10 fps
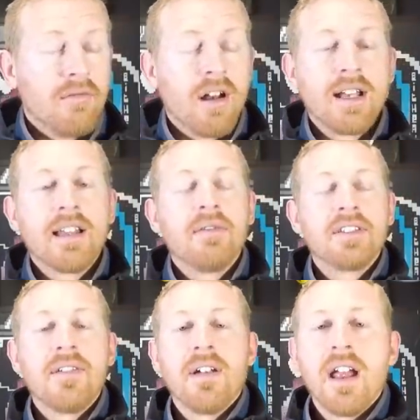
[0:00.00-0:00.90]
Right? That
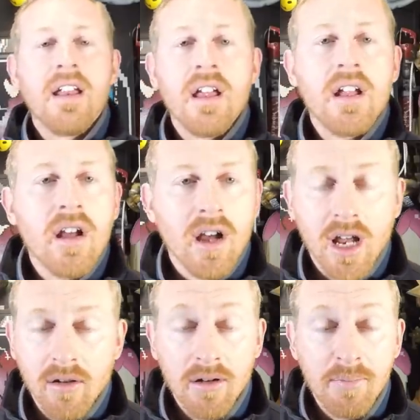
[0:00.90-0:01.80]
was... I don't
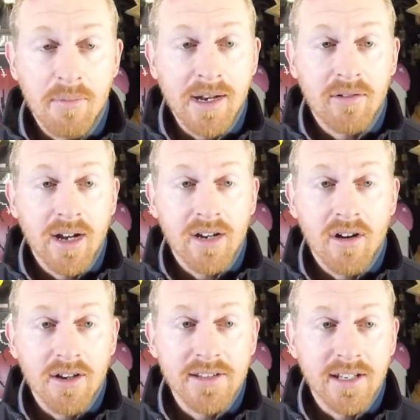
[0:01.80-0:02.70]
want to put my credit
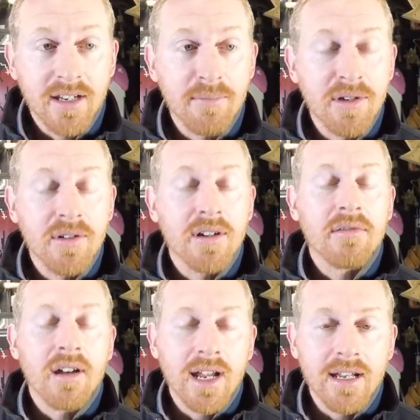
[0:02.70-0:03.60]
card into the computer.
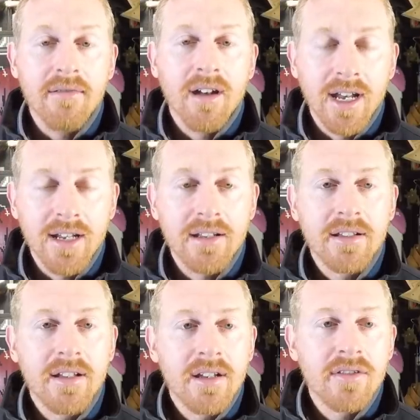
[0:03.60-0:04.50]
Right.
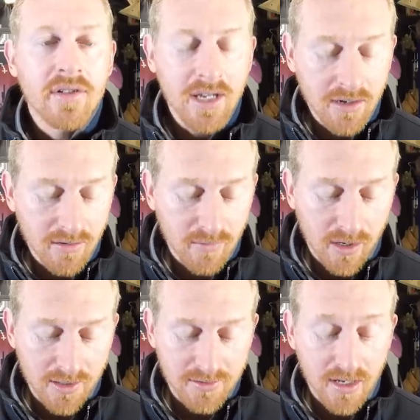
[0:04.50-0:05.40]
So here it
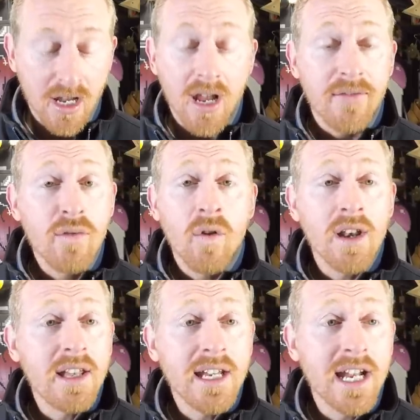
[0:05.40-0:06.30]
was. If you
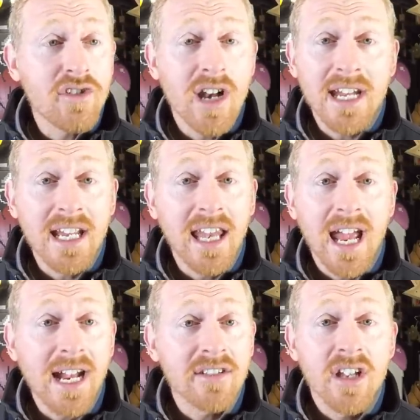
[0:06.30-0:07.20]
wanted to get Dracula
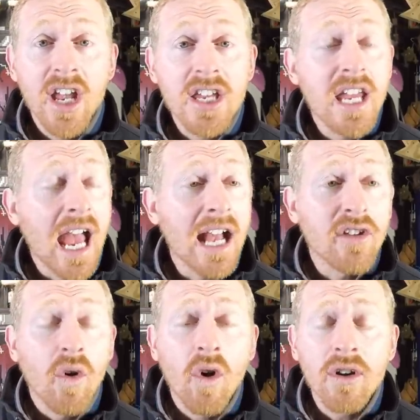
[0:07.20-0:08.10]
X, you had
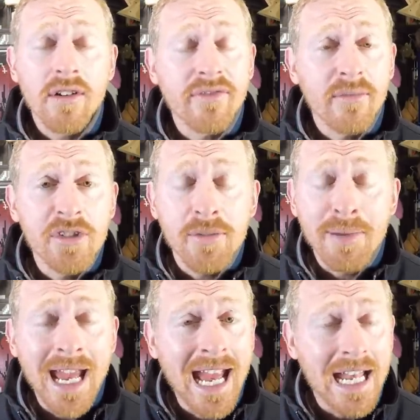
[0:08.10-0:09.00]
to order it from
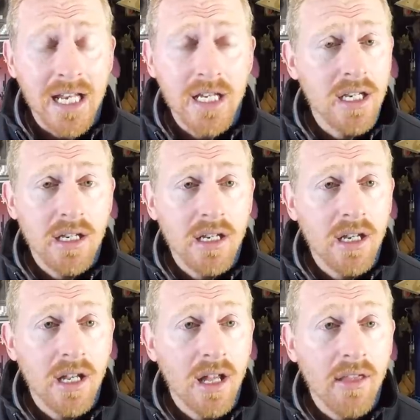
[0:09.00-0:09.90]
Japan.
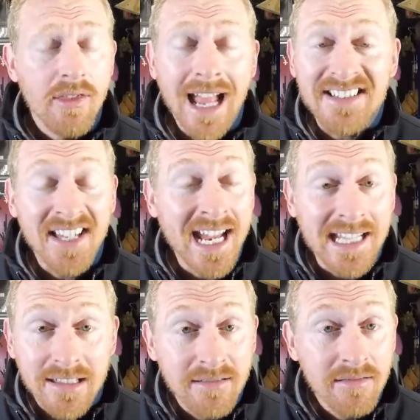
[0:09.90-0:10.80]
That's it.